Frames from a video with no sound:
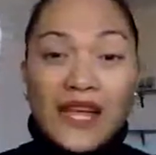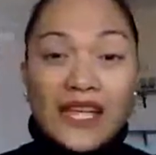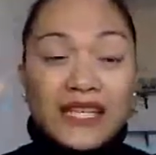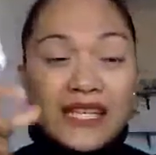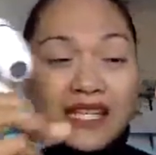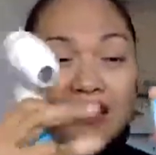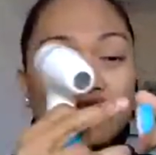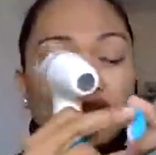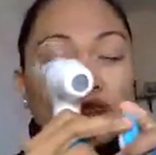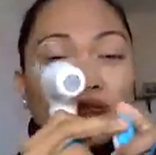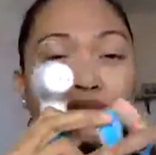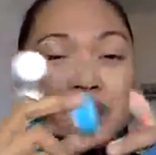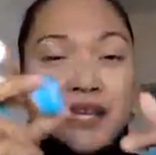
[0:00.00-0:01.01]
need
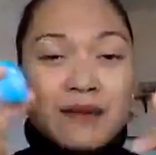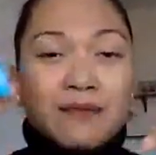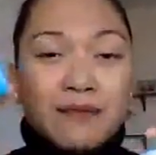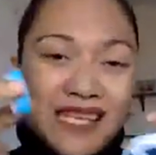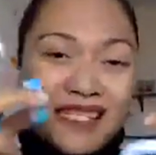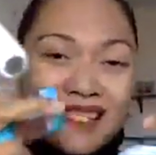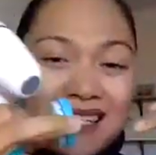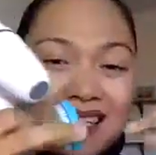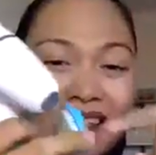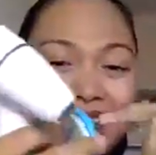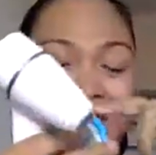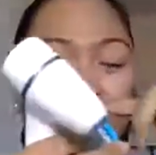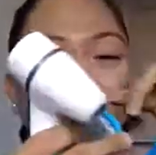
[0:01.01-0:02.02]
to like place
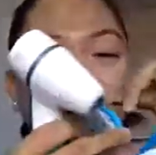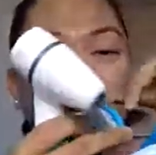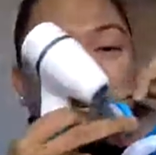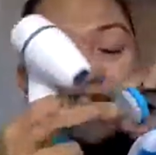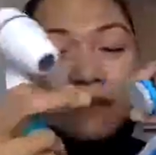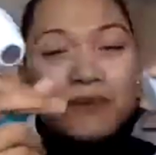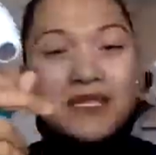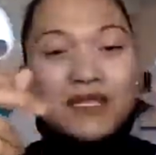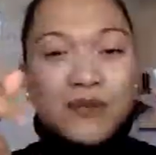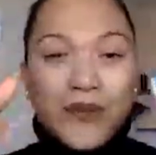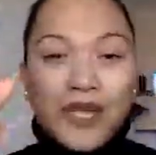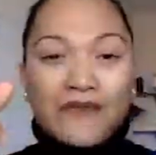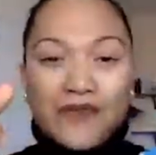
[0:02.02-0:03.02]
it or keep it
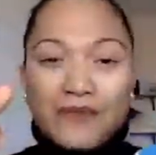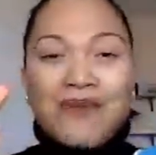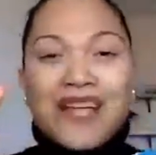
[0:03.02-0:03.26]
away from my